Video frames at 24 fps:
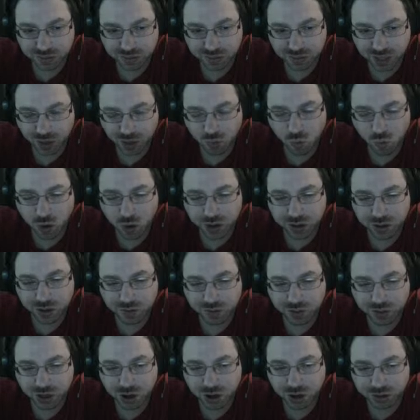Like one of
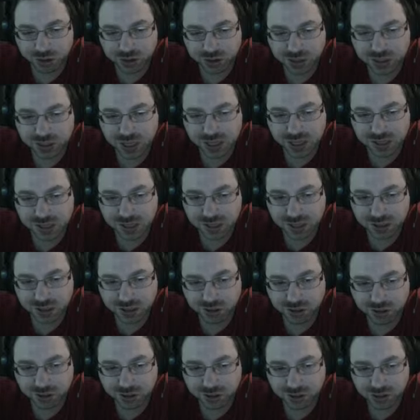the cultists has
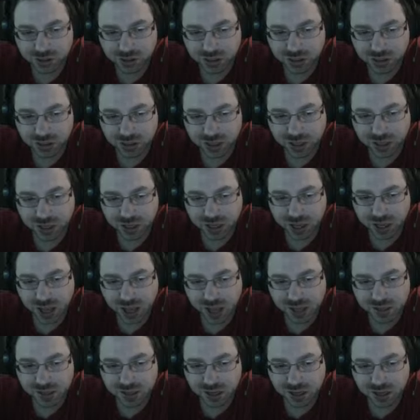entered, and he
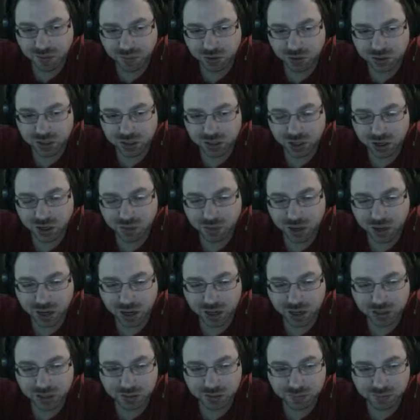has a mercenary
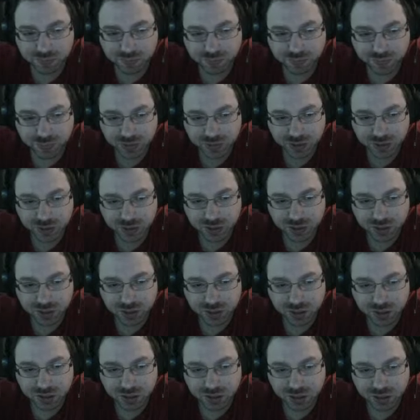behind him,
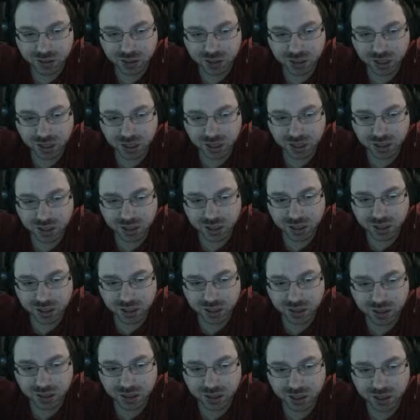
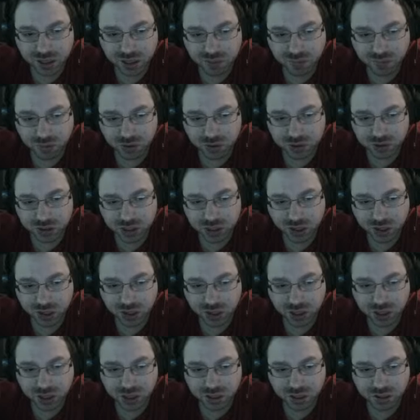and a
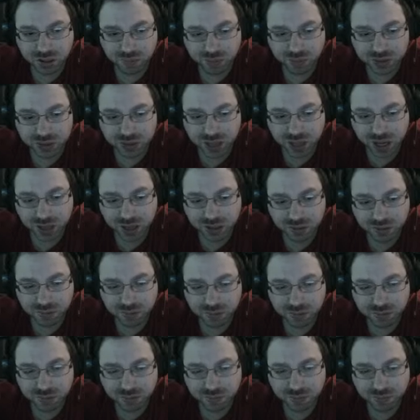mercenary beside him.
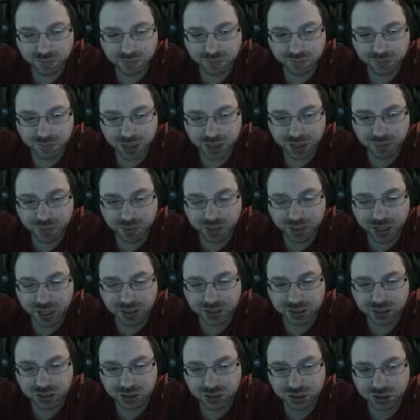But that's
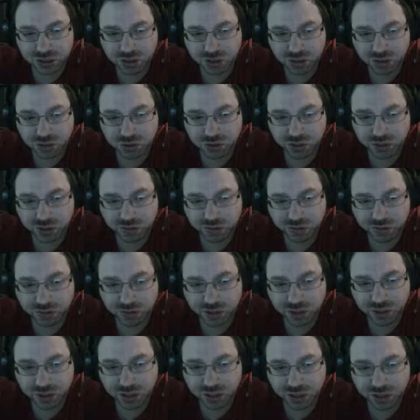just those 3.
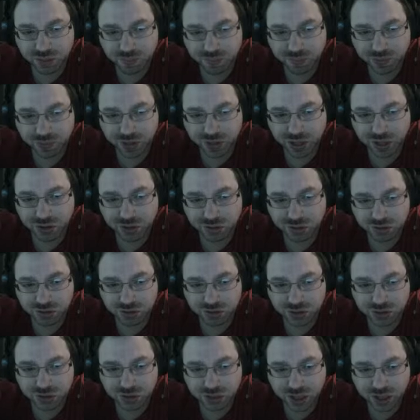The others are
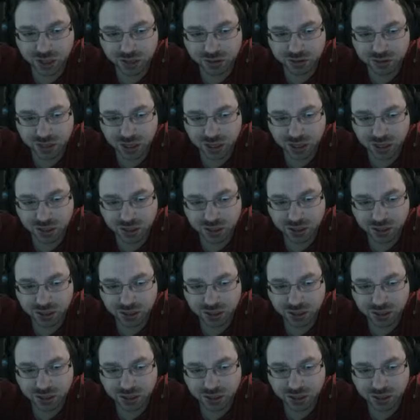still outside.